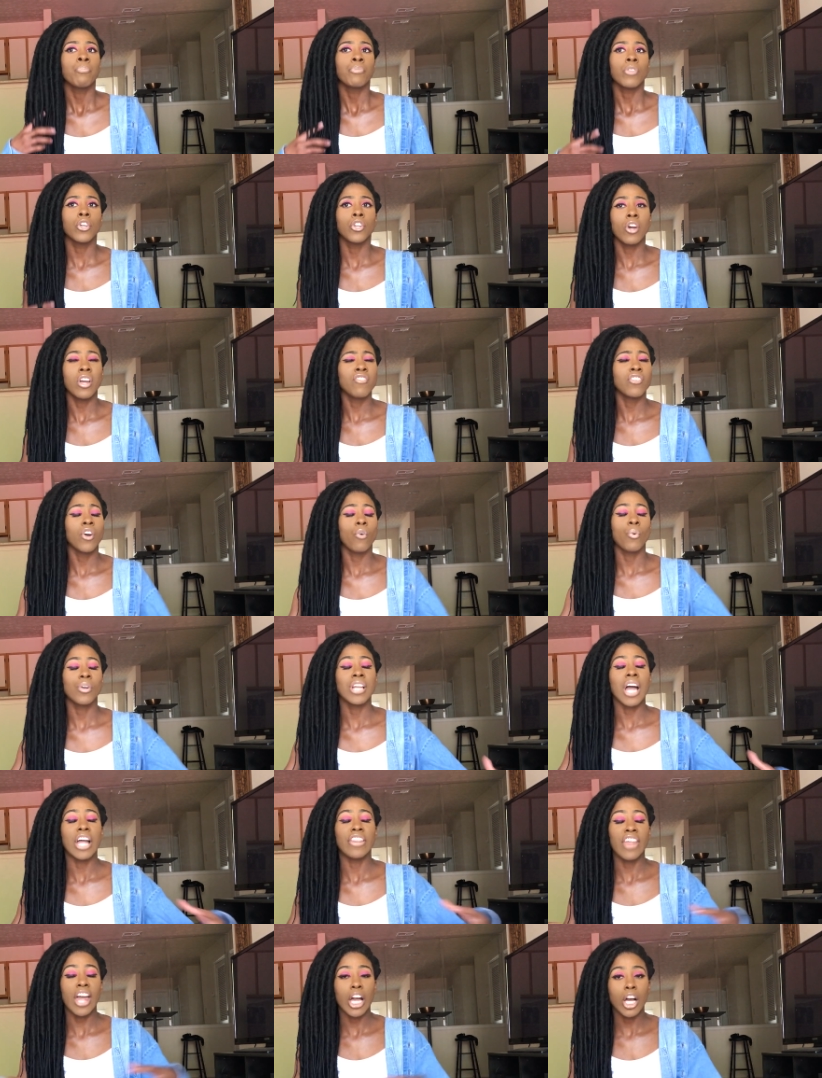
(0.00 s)
even though we're
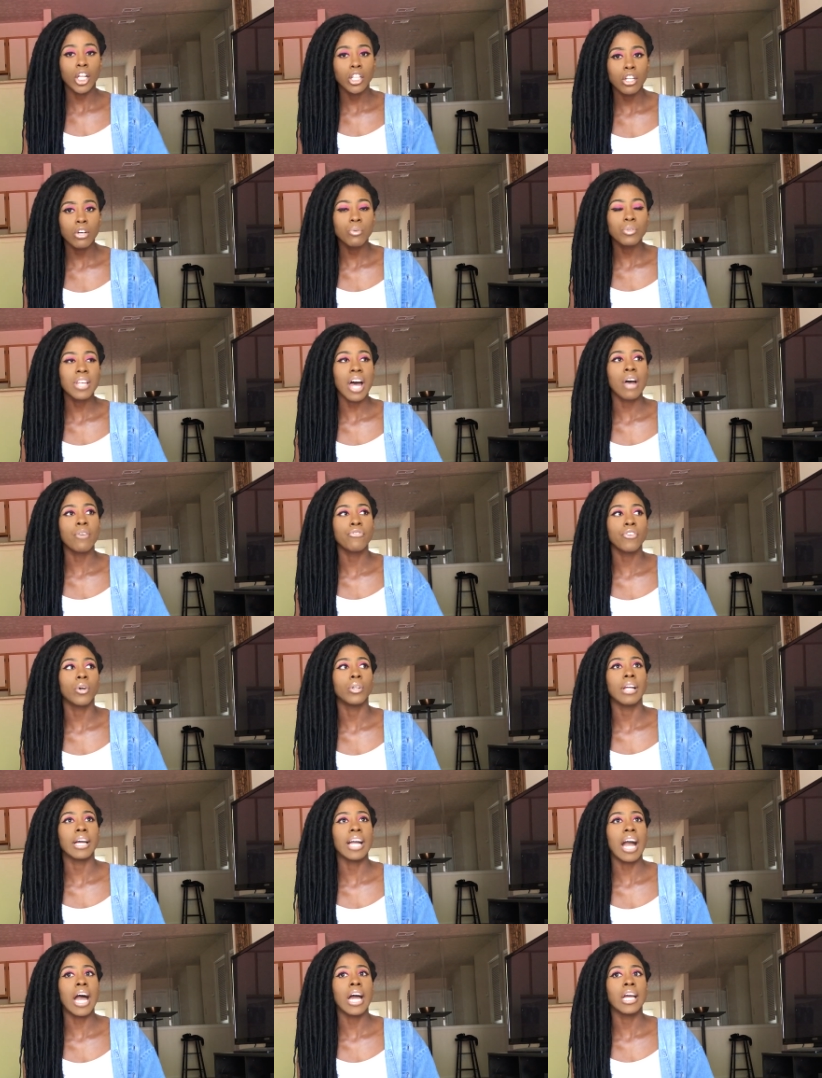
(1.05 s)
not that close, I felt
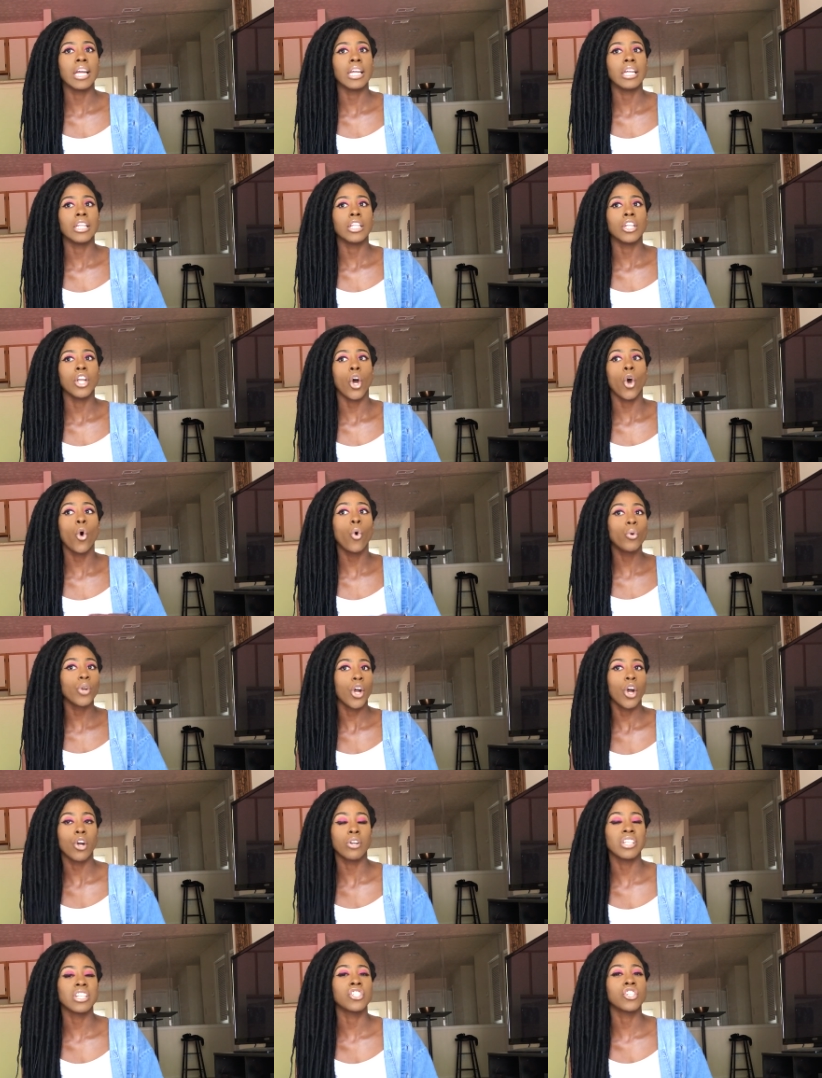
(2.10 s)
like I owed
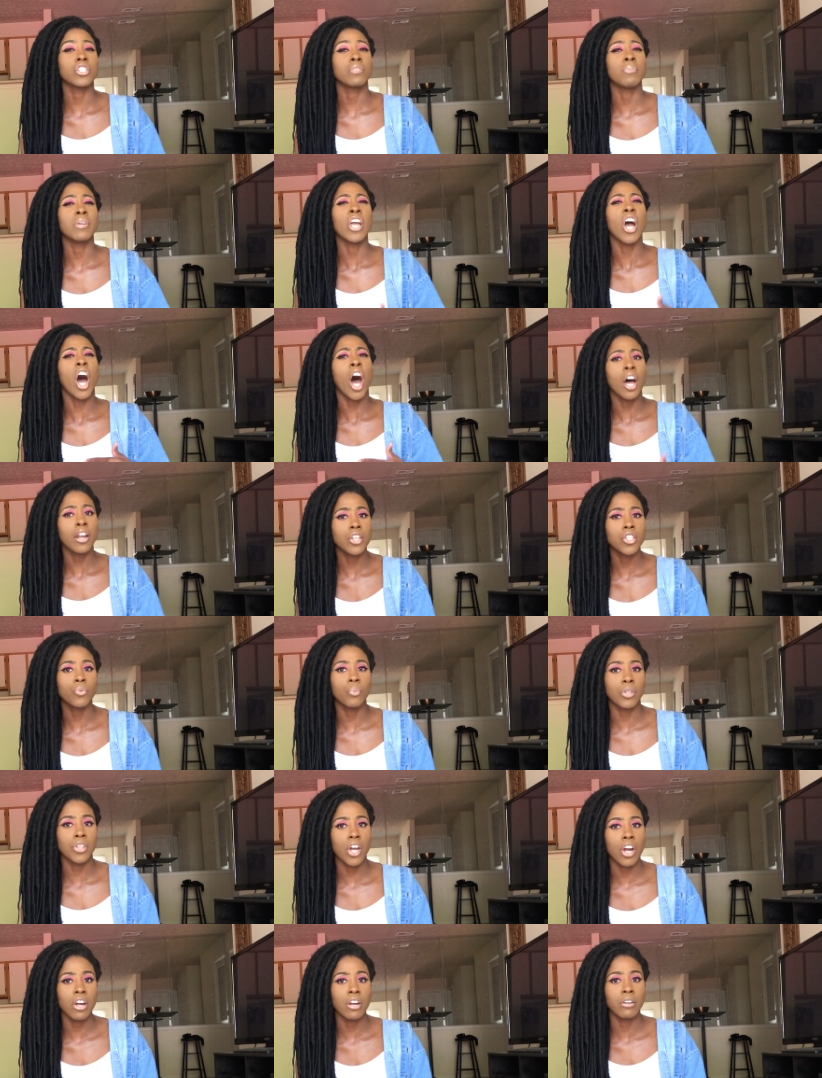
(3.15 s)
her to just be honest
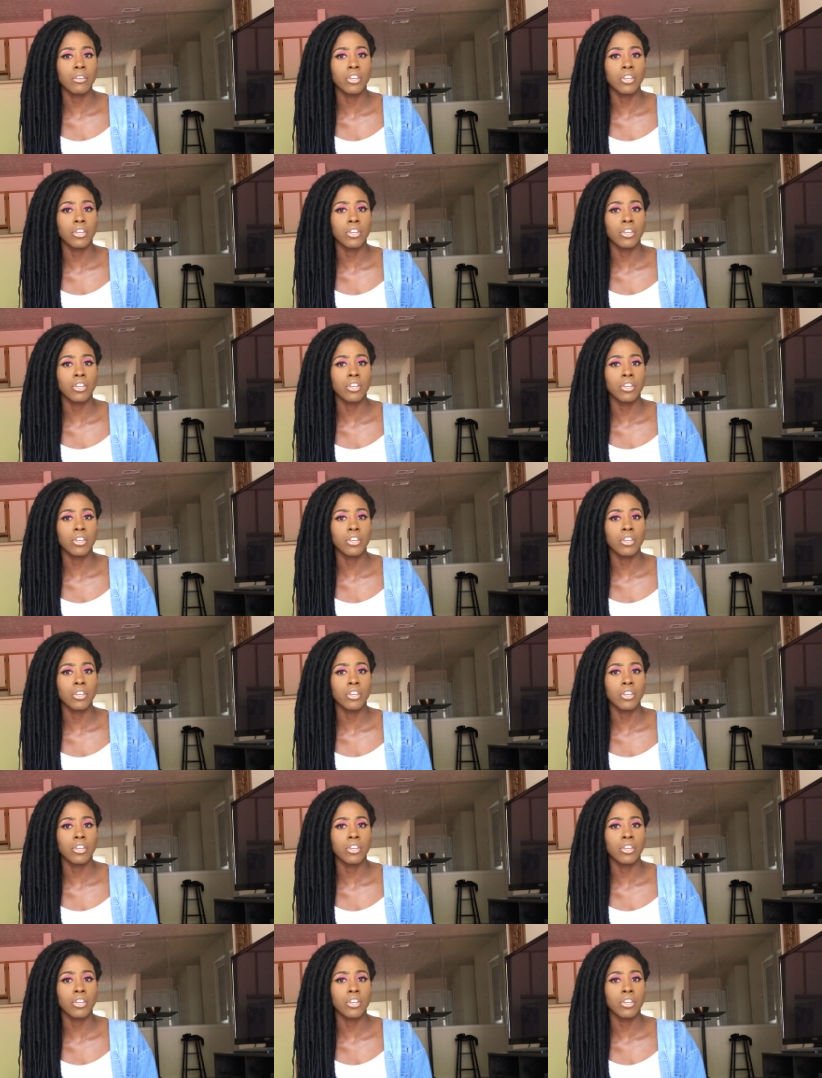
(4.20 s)
with her.